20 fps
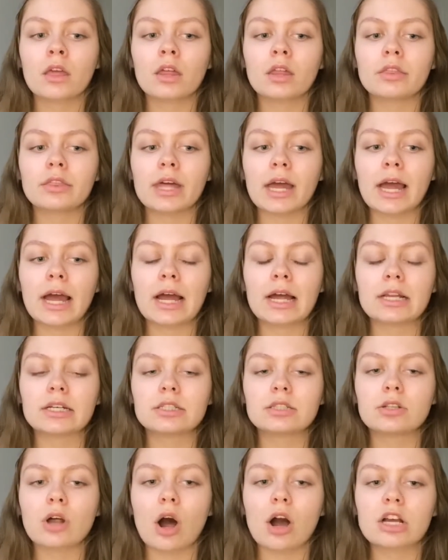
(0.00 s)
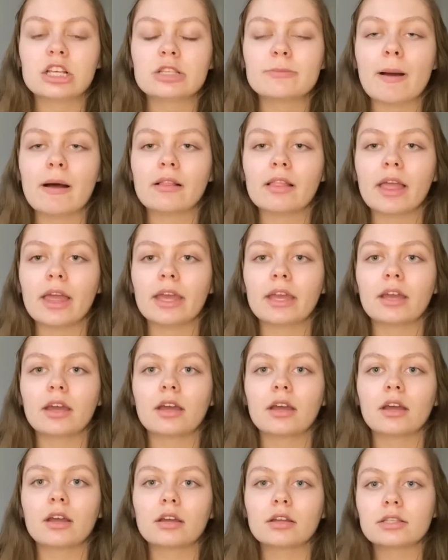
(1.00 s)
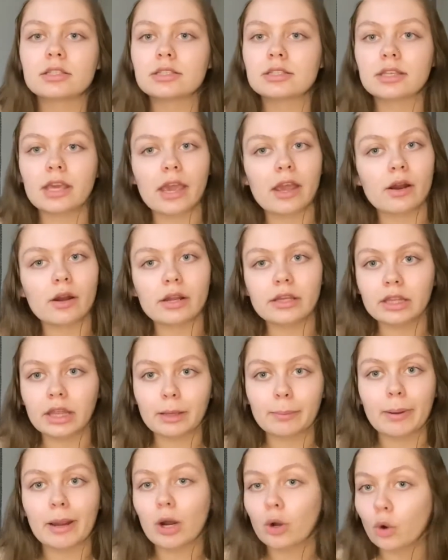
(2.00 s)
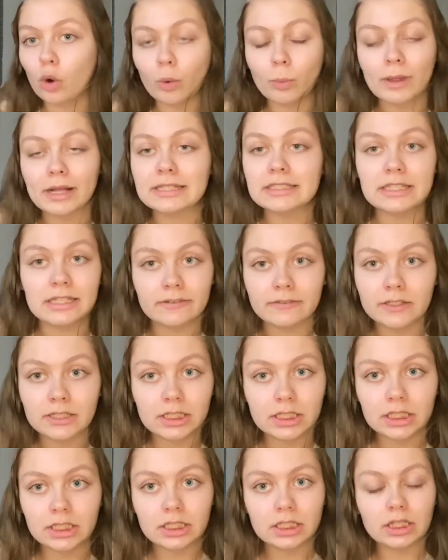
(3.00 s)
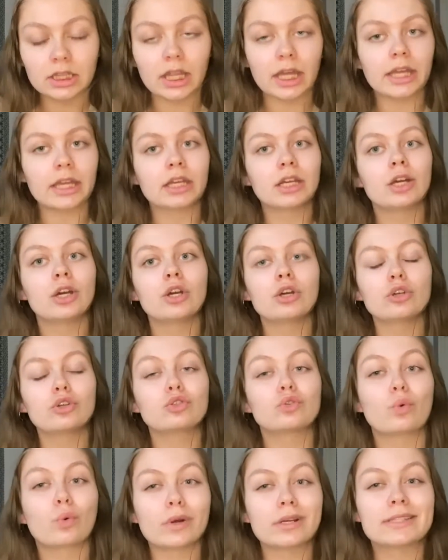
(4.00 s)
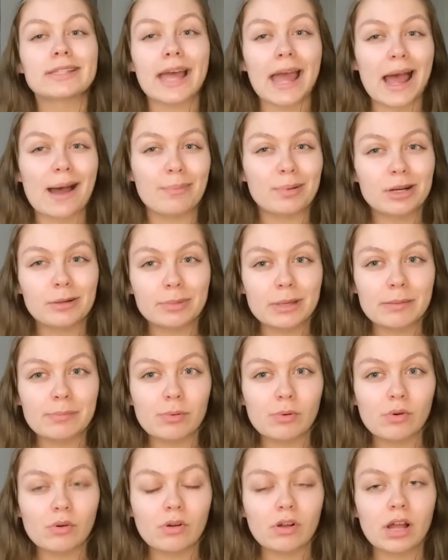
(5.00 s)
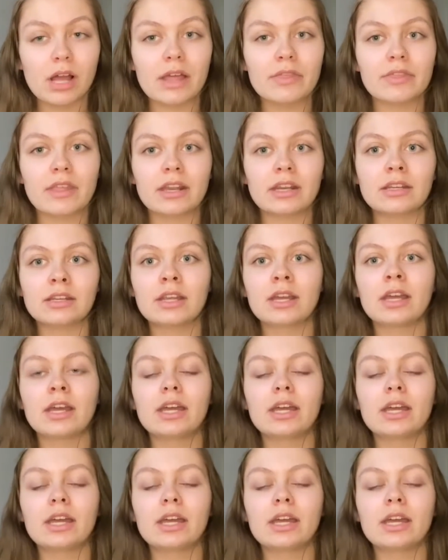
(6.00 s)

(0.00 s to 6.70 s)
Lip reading: that talks about like scary, like paranormal activity, like stories that happen to people, and then